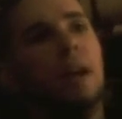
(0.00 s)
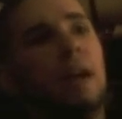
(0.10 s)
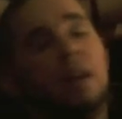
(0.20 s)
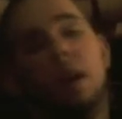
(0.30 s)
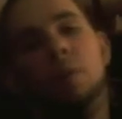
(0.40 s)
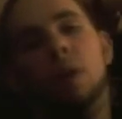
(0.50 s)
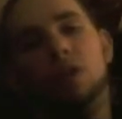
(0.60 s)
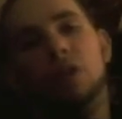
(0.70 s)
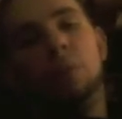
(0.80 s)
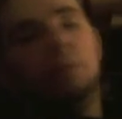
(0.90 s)
And I've
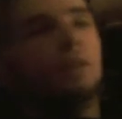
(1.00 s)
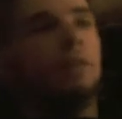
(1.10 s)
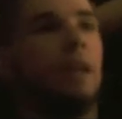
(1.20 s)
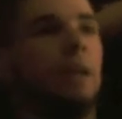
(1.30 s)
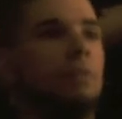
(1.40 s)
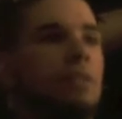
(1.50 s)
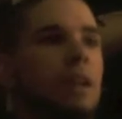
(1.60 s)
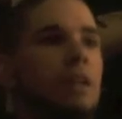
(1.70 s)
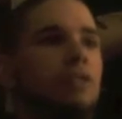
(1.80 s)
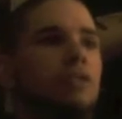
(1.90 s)
watched a couple other games.
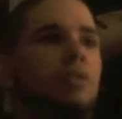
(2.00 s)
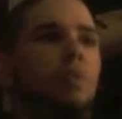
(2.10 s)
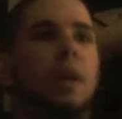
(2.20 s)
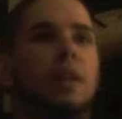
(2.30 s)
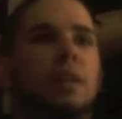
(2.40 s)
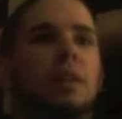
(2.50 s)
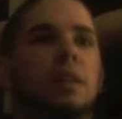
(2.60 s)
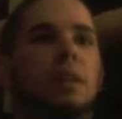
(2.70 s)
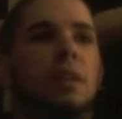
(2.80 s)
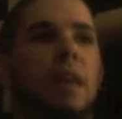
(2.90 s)
And it's just the way that
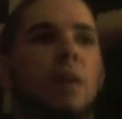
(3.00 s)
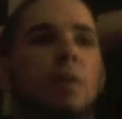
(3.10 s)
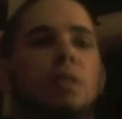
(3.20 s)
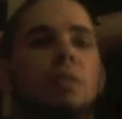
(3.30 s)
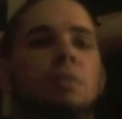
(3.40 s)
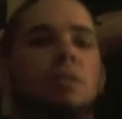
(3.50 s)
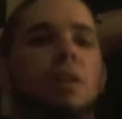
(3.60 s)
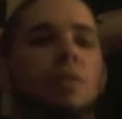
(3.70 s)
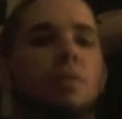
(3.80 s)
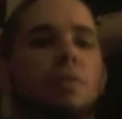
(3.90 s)
he carries himself